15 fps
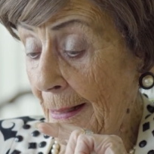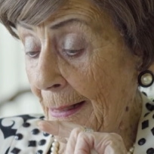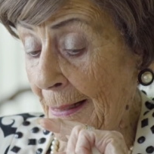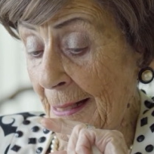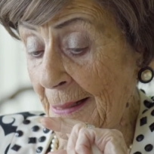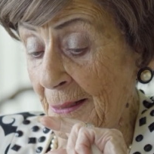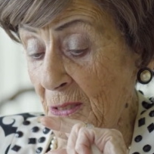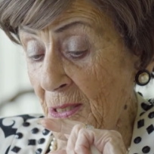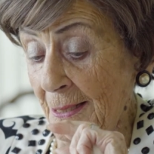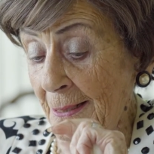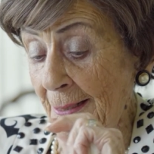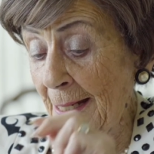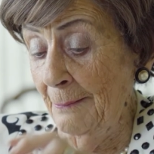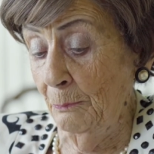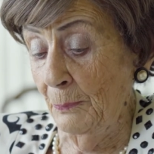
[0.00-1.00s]
And at the
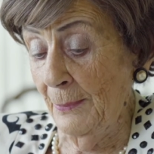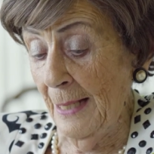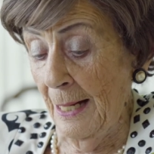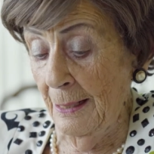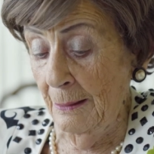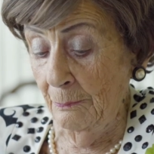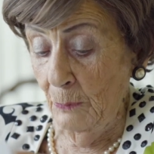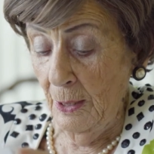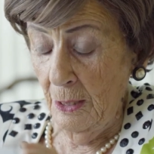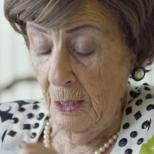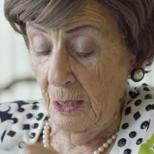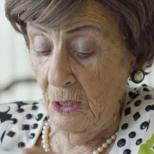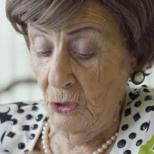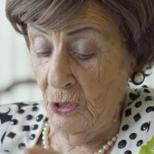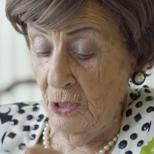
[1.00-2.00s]
same time,
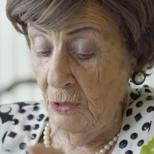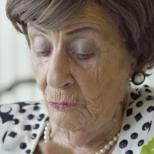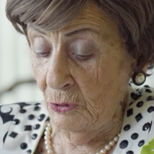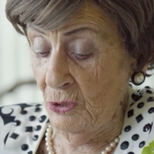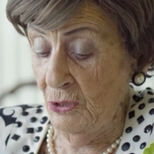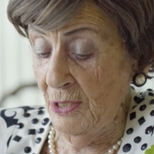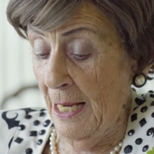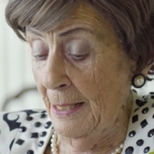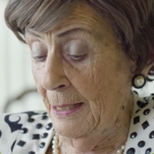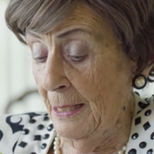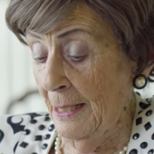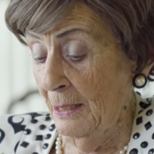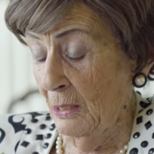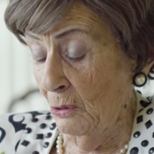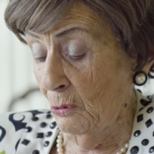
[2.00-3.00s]
she was
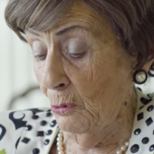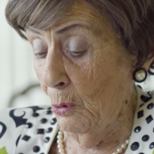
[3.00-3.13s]
signing her